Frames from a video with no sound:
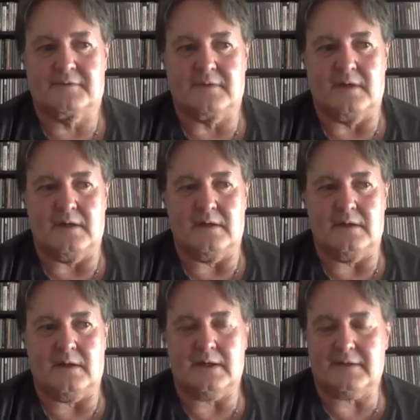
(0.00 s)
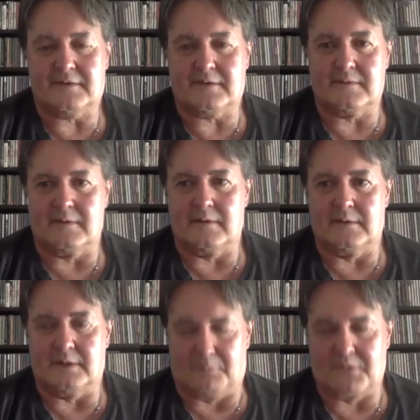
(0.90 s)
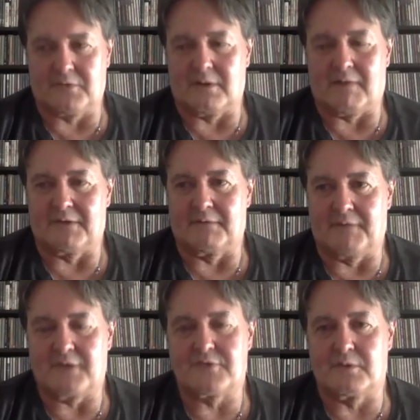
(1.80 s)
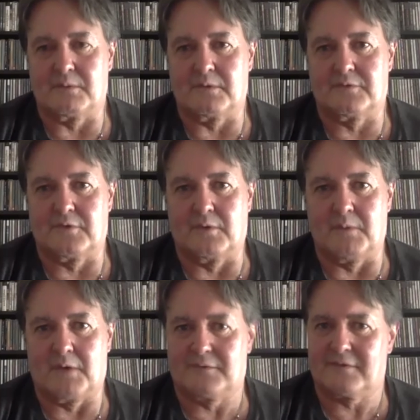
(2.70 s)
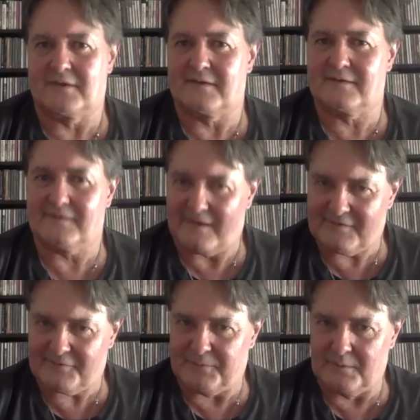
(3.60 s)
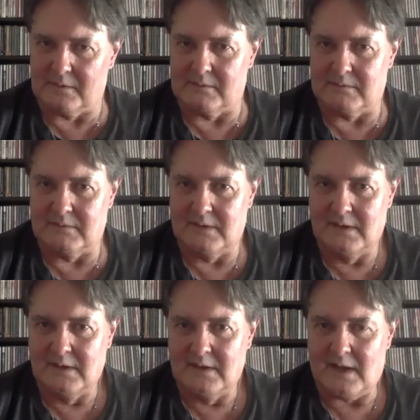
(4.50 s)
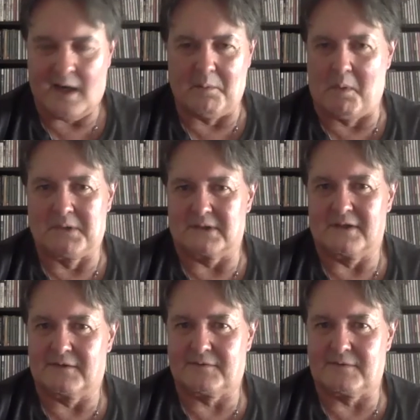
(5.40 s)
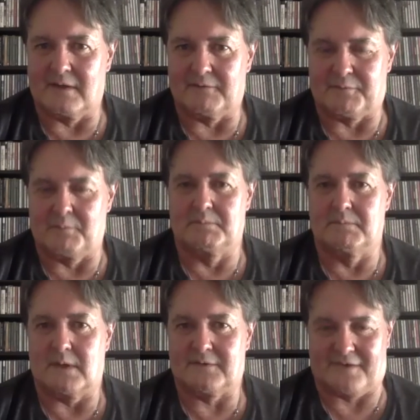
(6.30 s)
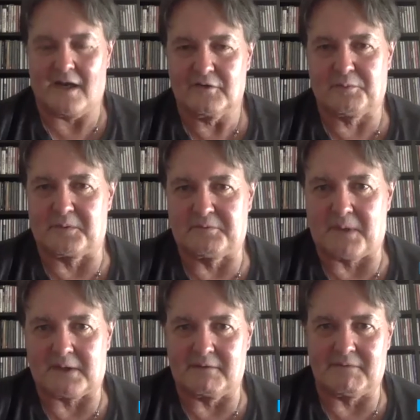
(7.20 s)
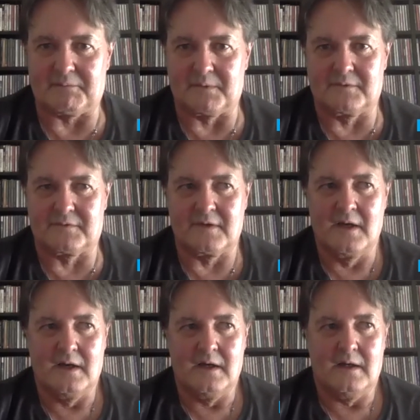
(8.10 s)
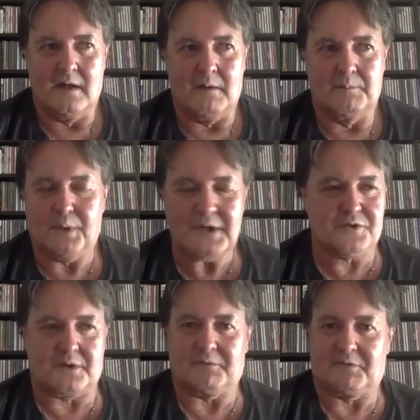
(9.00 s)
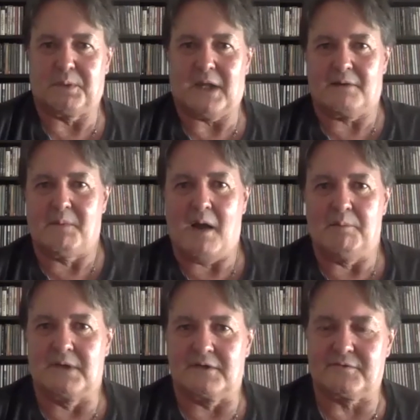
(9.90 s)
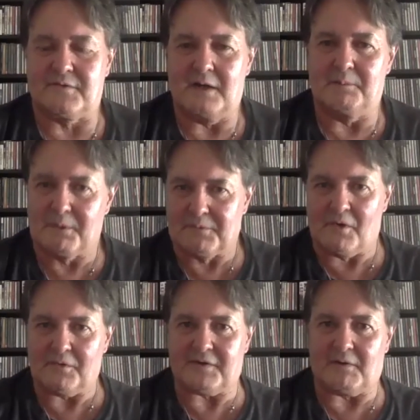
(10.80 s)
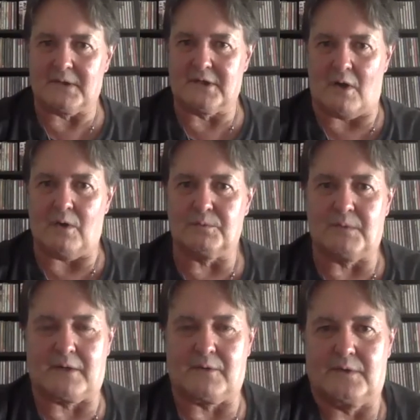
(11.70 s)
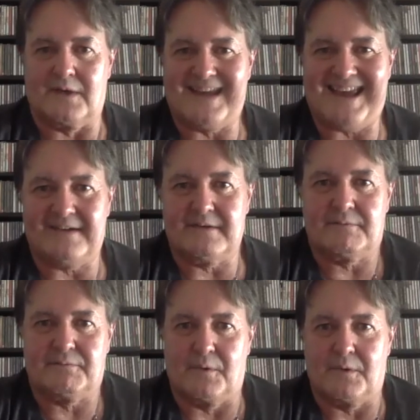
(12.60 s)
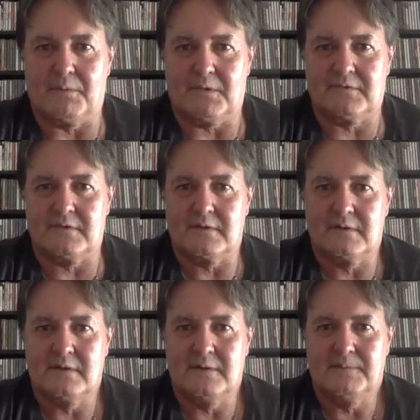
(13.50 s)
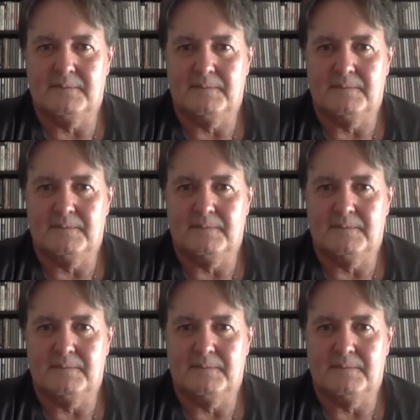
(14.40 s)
Because I guess the original Love and Adventure was your most successful album, at least from a sales perspective. That was, yeah, pretty sure that was a platinum album in Australia, but it was also a gold record in Canada for you, wasn't